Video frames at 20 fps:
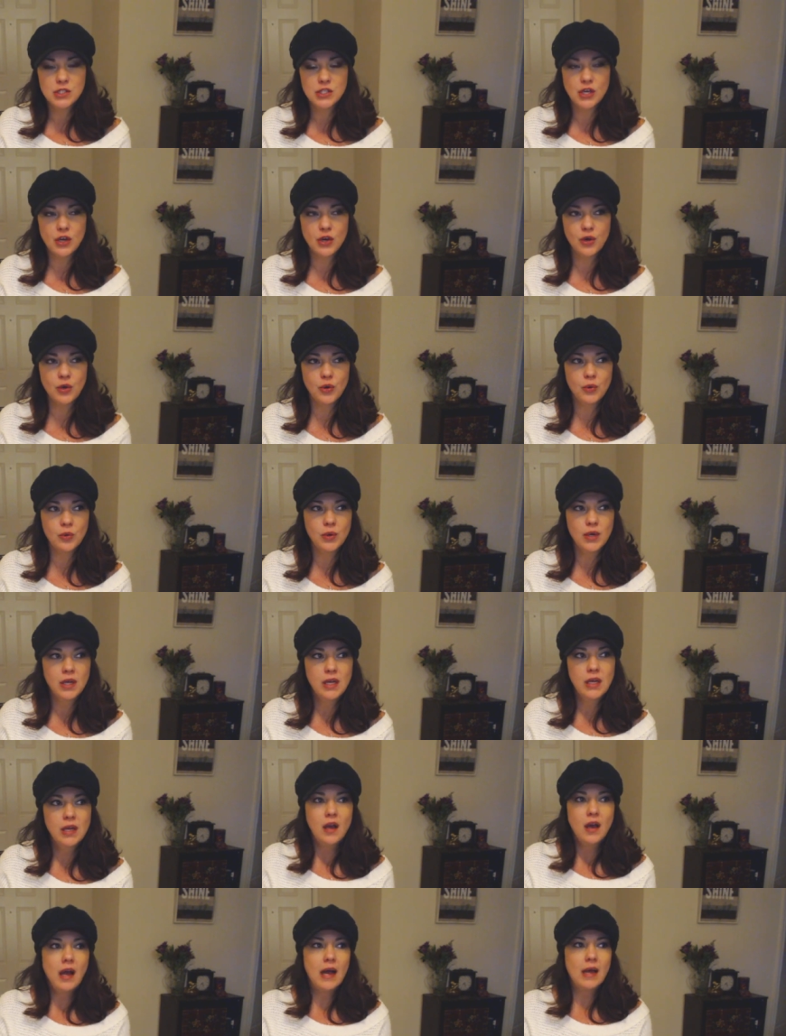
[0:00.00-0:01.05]
So
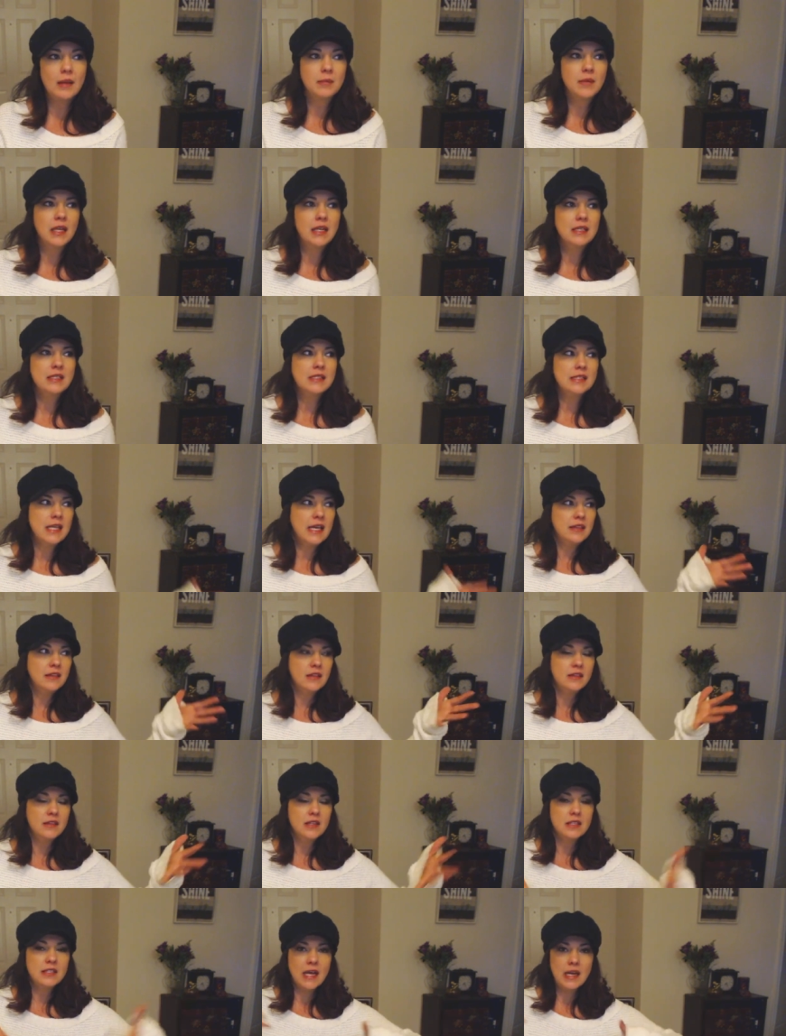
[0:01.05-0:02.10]
I'm gonna say
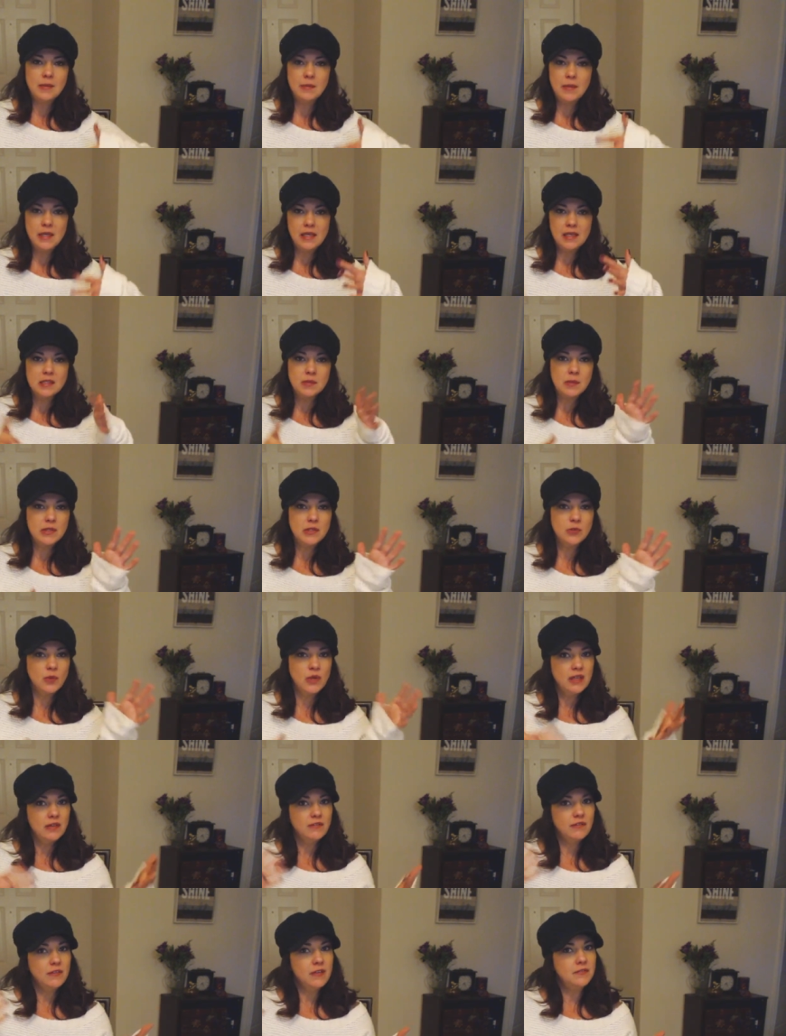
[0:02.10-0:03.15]
that the timing is
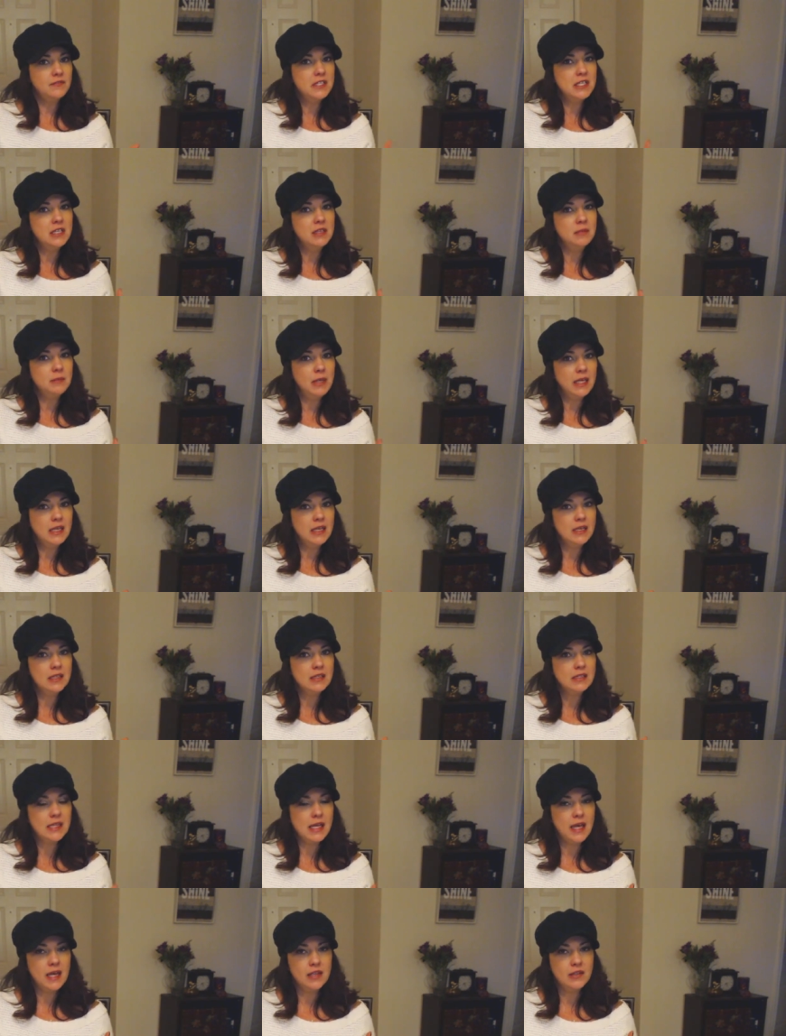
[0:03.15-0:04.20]
between 15
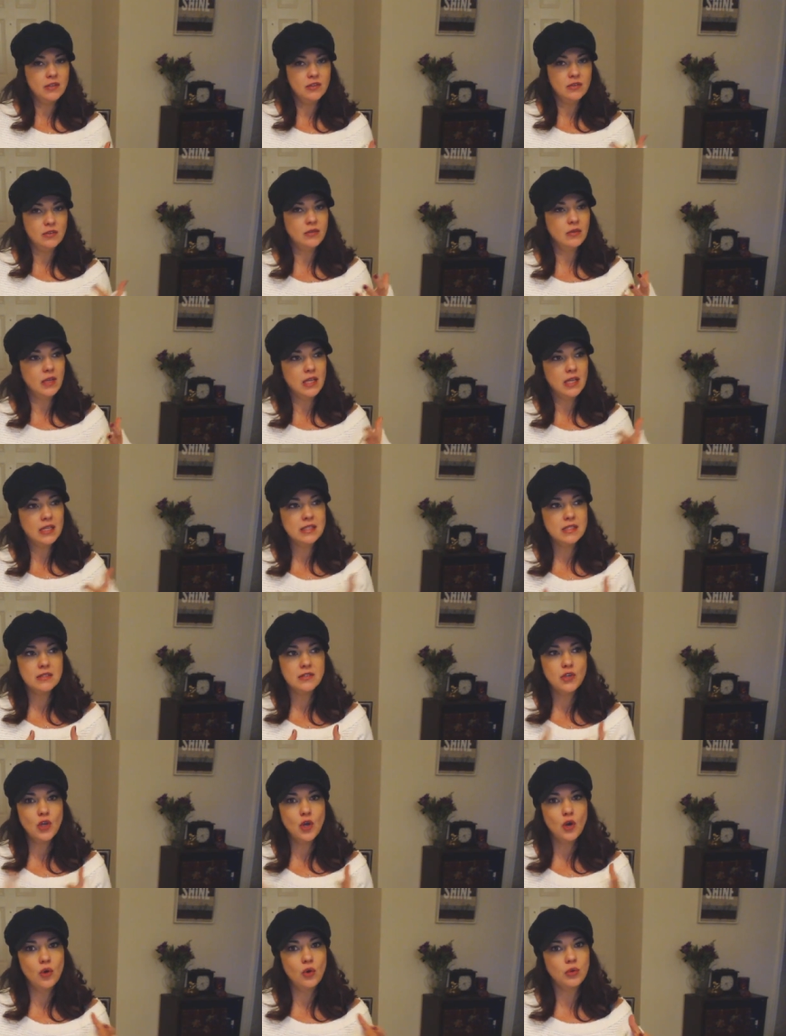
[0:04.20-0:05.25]
minutes and it's
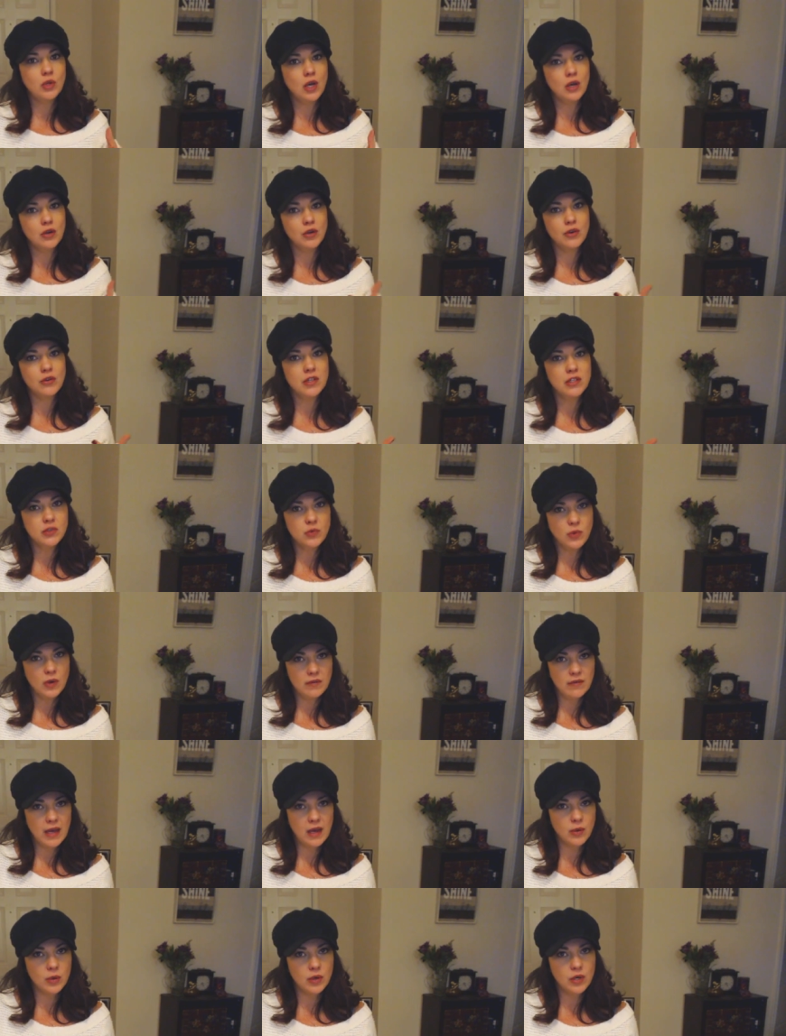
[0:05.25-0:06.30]
no longer than
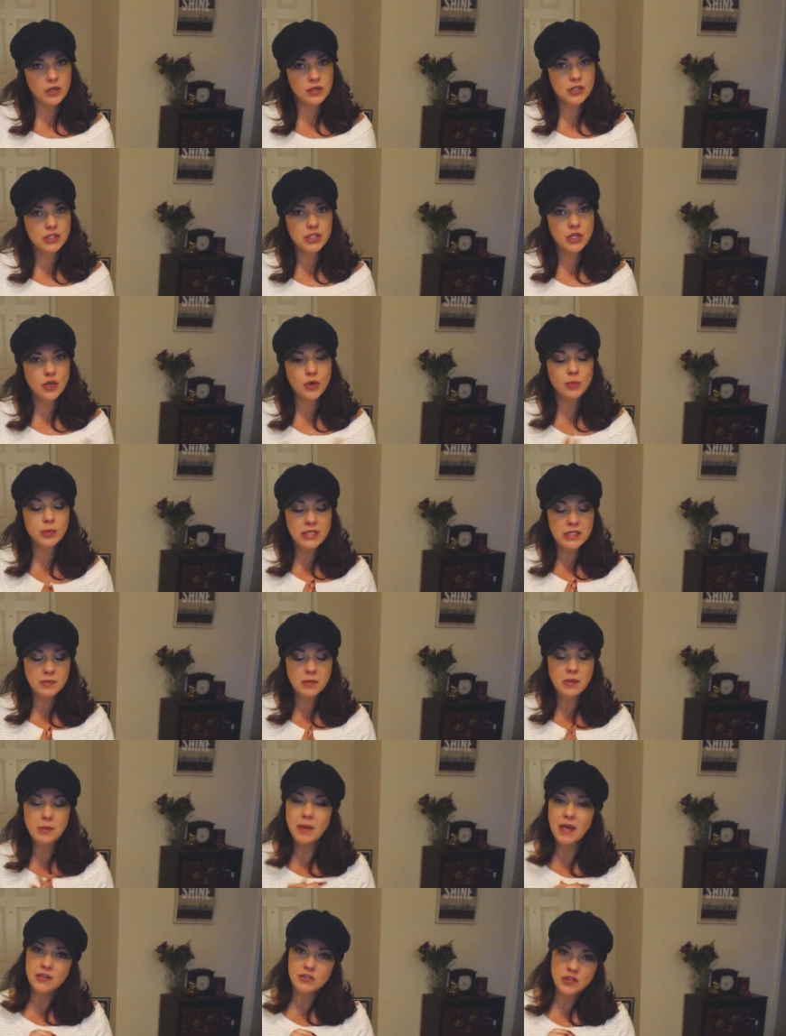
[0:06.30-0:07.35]
12 hours. So please
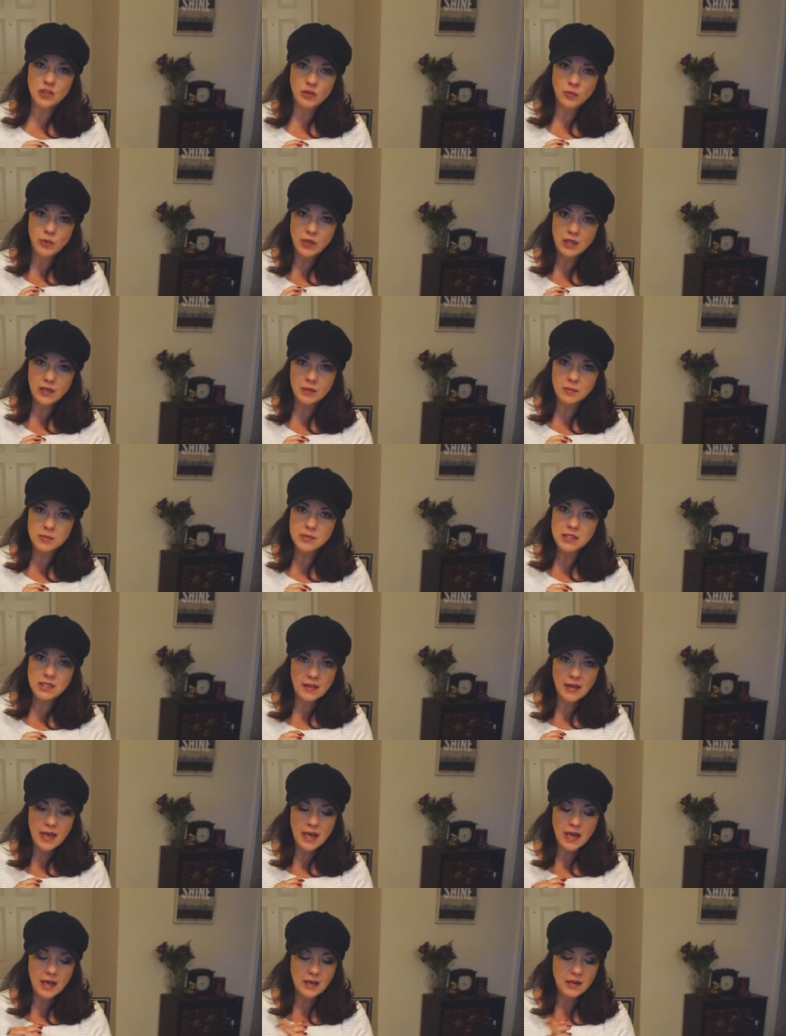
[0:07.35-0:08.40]
be patient when it comes to
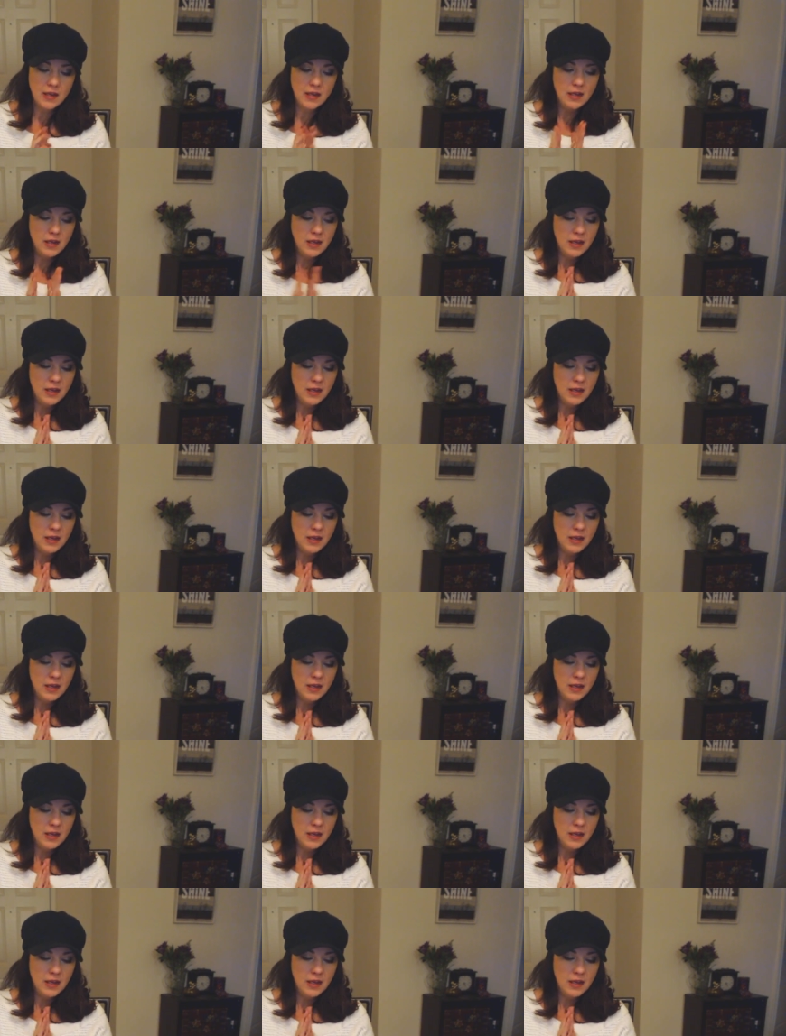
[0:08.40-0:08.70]
that.